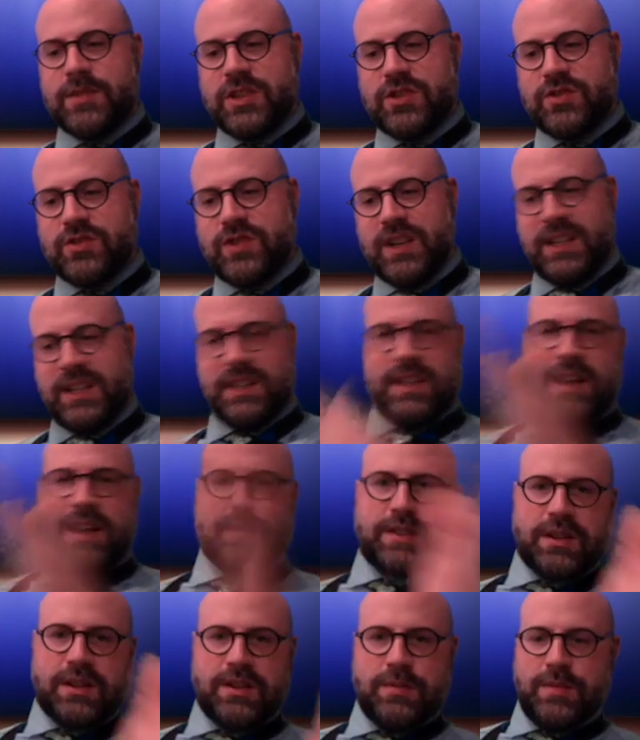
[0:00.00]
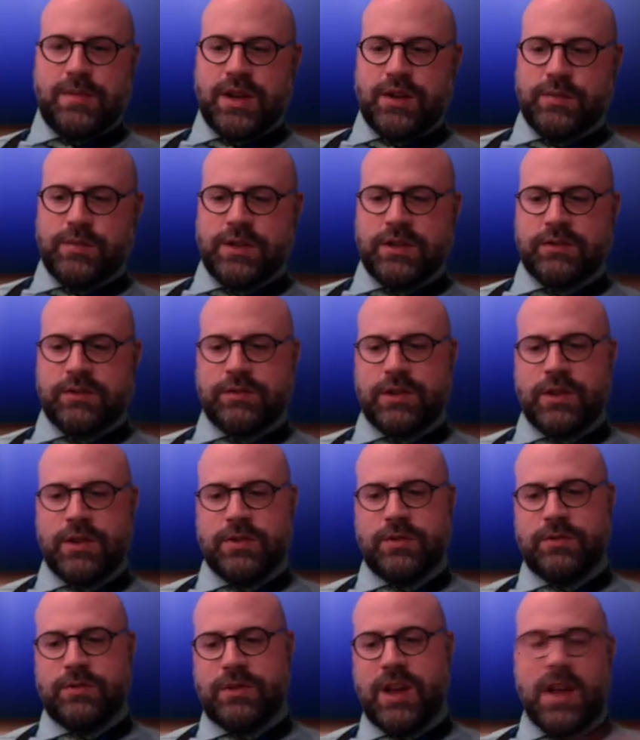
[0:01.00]
Street, left onto Bell Mill
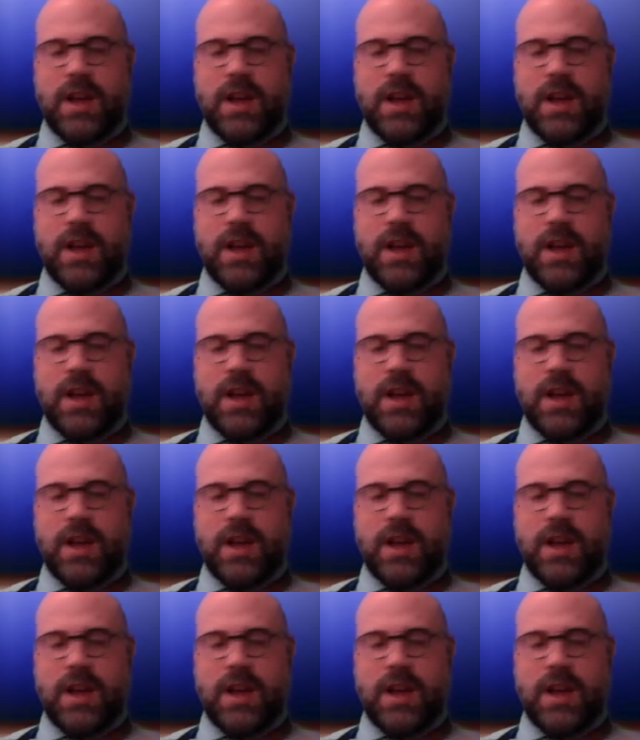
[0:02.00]
Road.